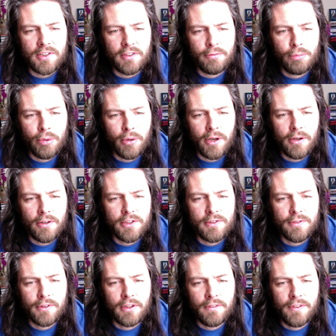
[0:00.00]
of prayers
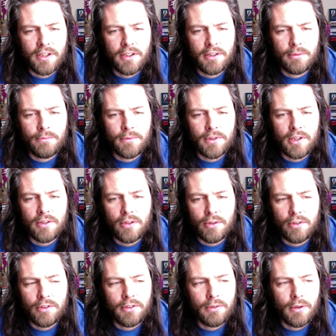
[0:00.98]
for the victims and
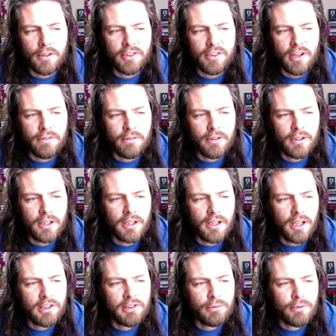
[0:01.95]
those who are suffering
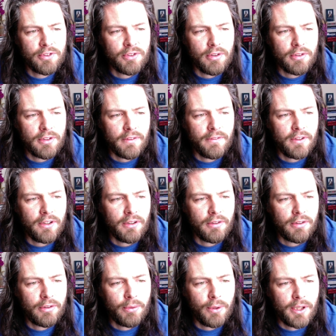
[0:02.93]
as a result of the
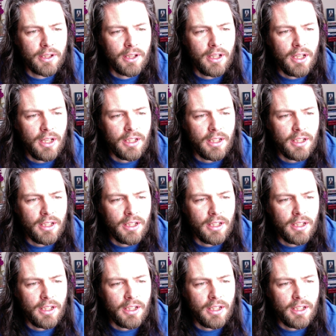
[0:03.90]
earthquake